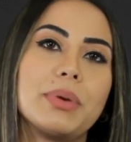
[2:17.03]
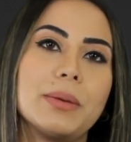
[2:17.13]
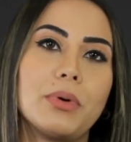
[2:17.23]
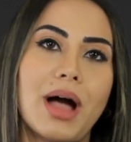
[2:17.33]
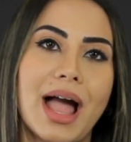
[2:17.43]

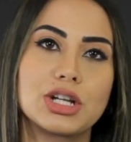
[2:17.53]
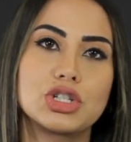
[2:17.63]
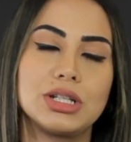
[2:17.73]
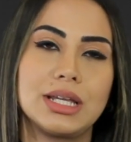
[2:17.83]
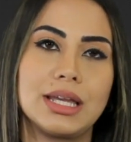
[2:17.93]
people
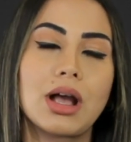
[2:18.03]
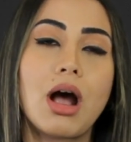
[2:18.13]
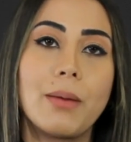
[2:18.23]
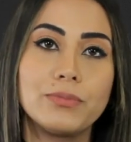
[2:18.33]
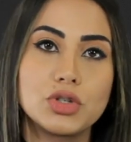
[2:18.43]
actually
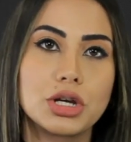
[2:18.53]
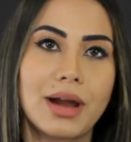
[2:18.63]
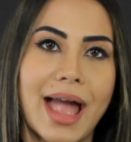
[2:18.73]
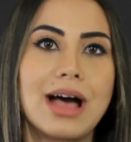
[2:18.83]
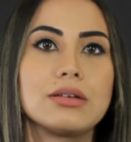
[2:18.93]
come to your
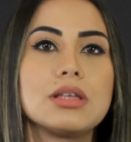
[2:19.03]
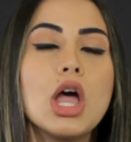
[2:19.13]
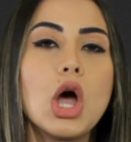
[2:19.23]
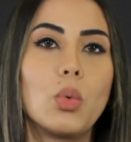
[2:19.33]
house